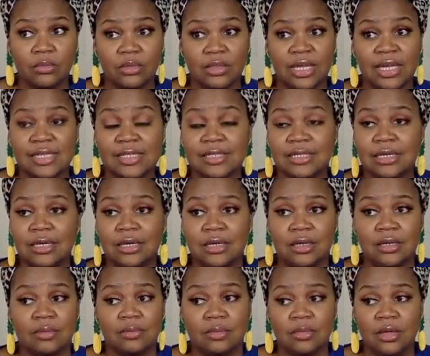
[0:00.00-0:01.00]
That's
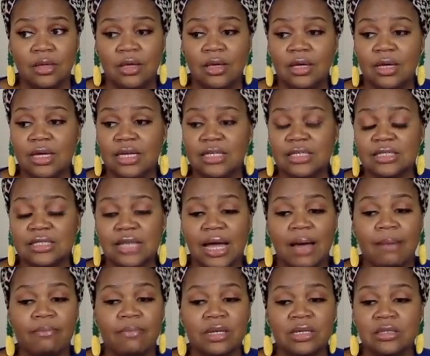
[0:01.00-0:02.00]
it. It's
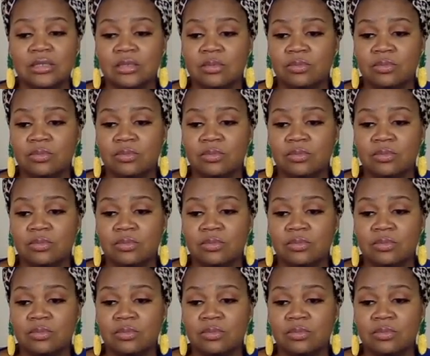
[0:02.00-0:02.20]
not meant